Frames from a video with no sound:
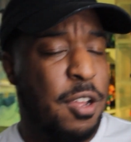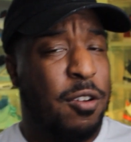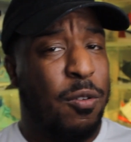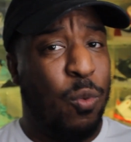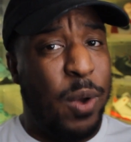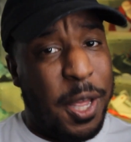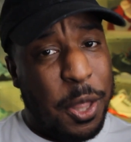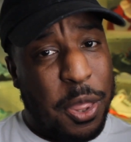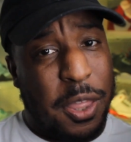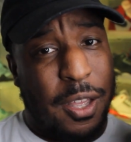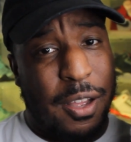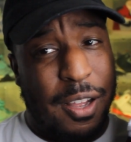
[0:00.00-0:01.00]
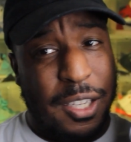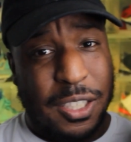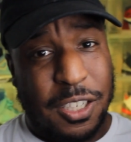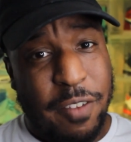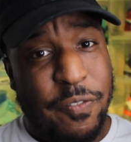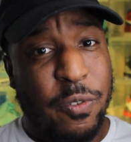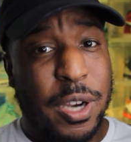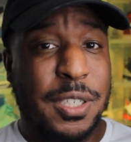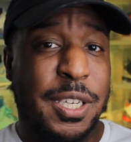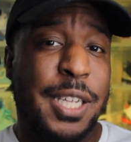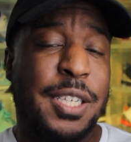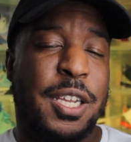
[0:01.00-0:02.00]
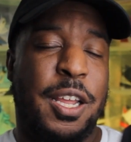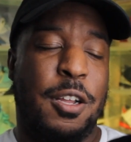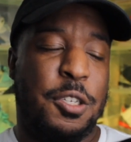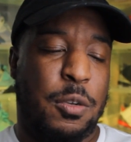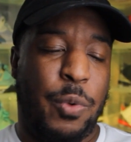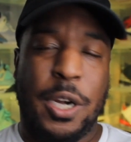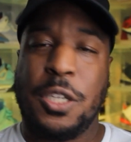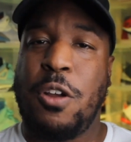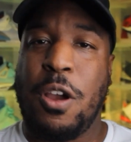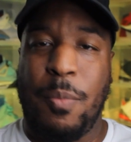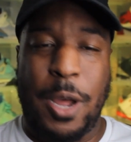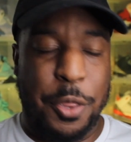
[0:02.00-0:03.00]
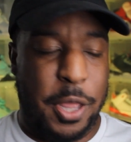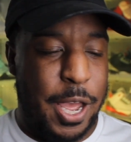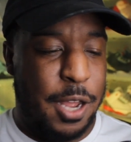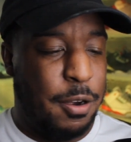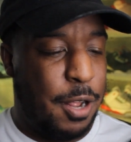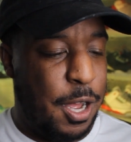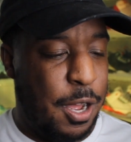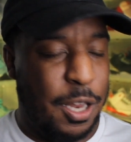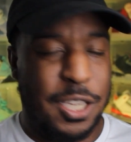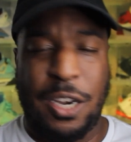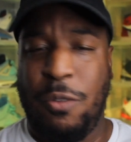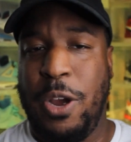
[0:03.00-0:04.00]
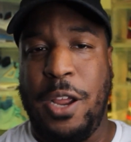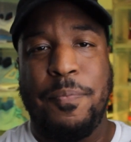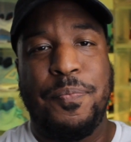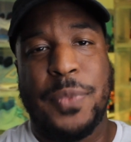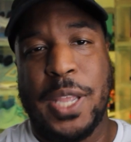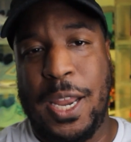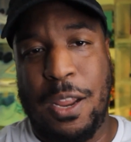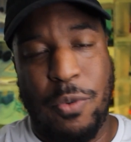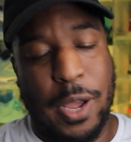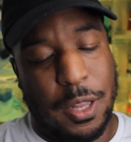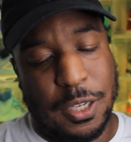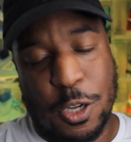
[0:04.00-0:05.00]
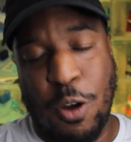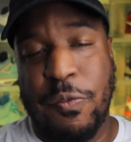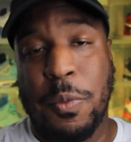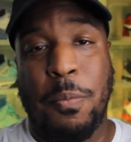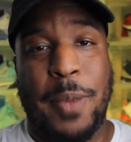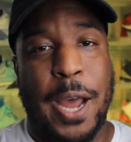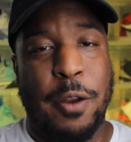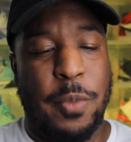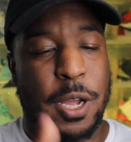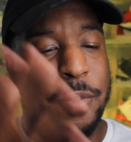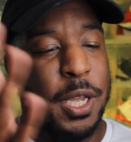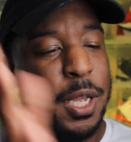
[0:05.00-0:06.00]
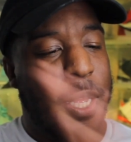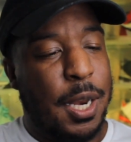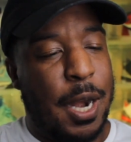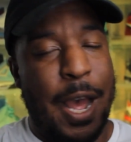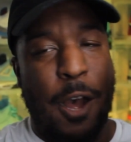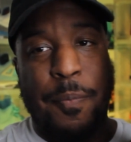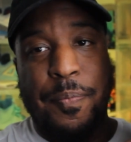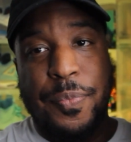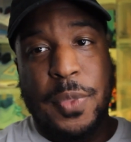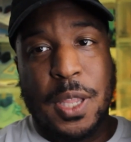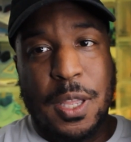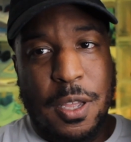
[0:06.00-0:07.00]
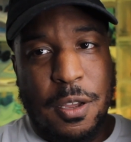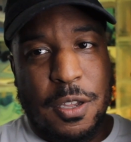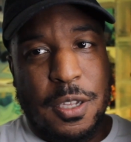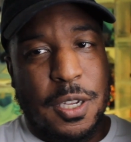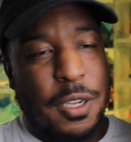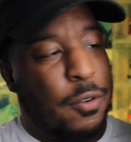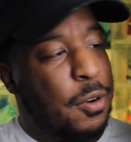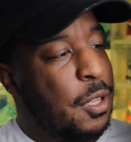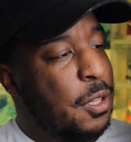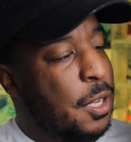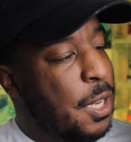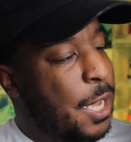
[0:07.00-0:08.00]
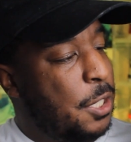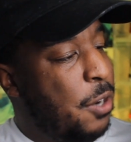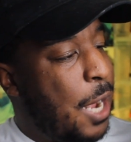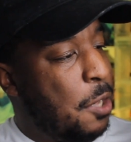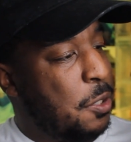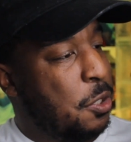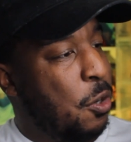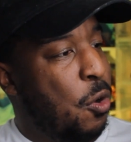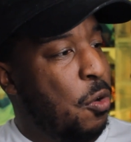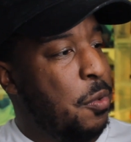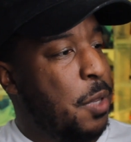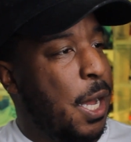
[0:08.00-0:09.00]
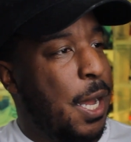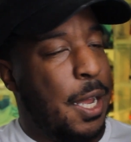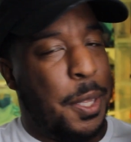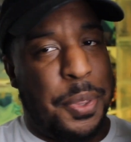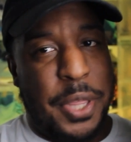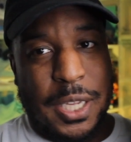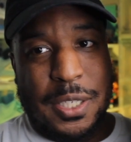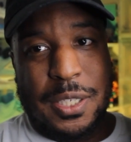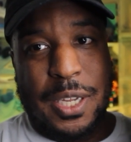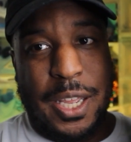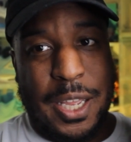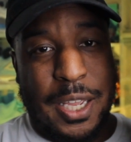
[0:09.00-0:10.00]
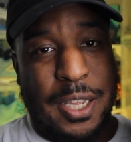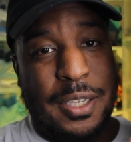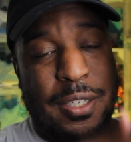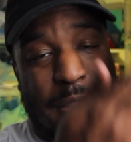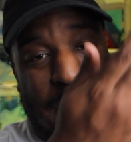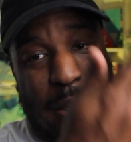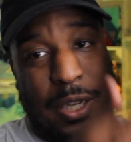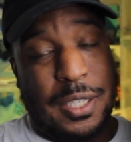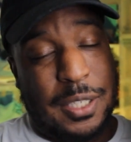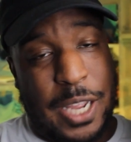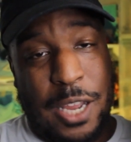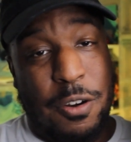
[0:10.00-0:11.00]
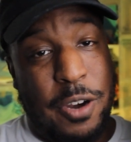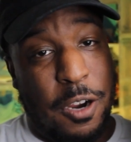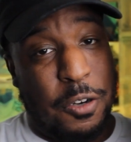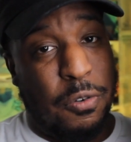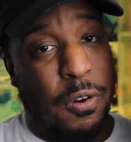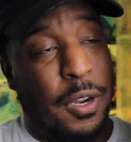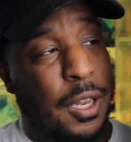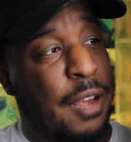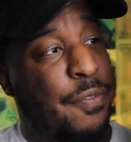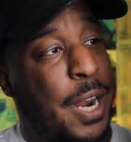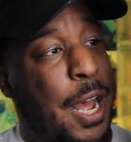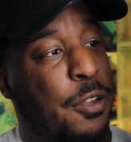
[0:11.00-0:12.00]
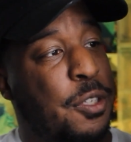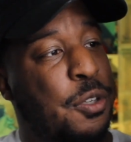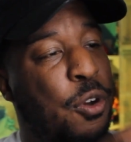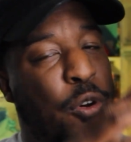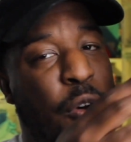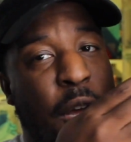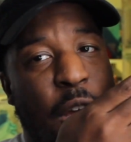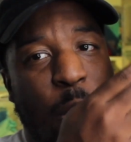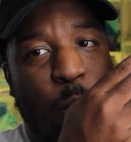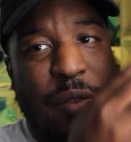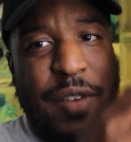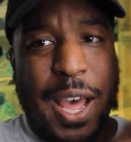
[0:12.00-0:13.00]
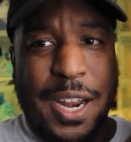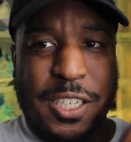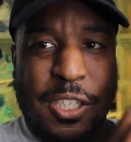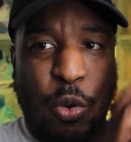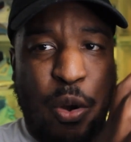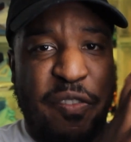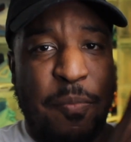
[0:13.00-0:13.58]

with a different detail. So we're going to talk about that. Anyway, let's go from the bottom up. Now, looking at your outsole, this is a standard Air Jordan 11 outsole. We've got a sort of